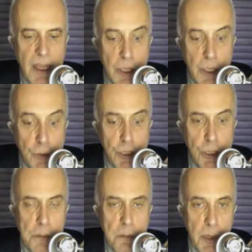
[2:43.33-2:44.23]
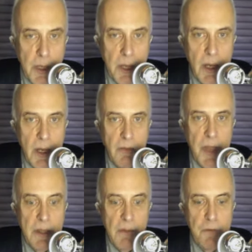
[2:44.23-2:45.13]
you should believe
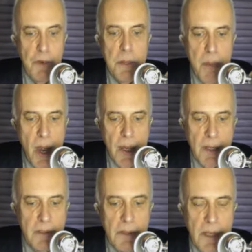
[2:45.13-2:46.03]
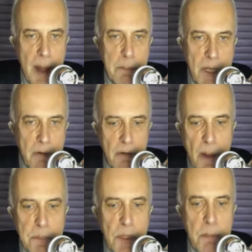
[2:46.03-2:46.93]
that the free market should not be
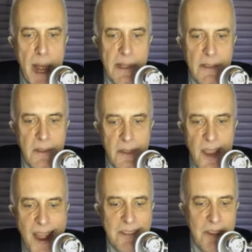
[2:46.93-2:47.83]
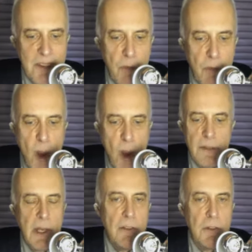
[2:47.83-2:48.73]
corrupted by these tax giveaways,
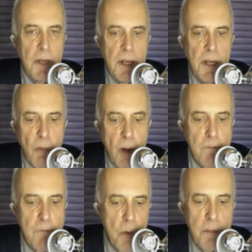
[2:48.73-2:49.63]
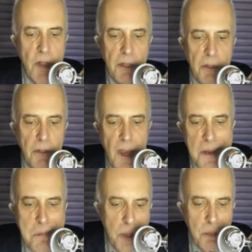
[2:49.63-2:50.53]
treating one form of
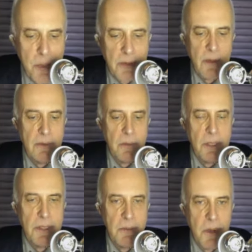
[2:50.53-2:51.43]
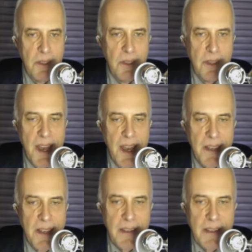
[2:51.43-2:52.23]
entertainment business, which is what the